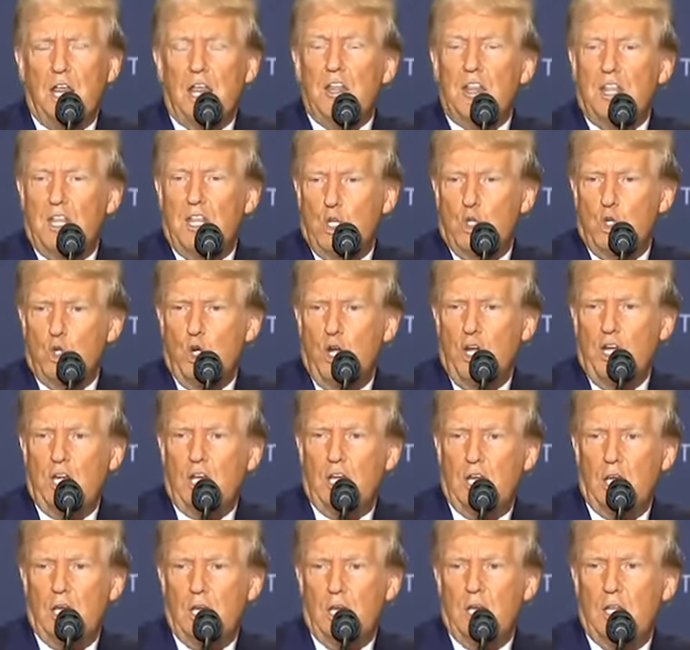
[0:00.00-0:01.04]
And they
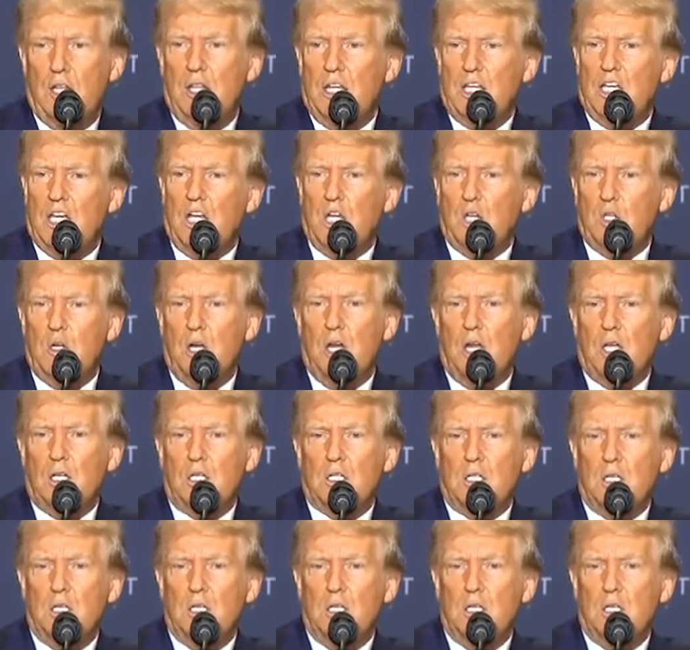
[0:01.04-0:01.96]
drink, and they take drugs.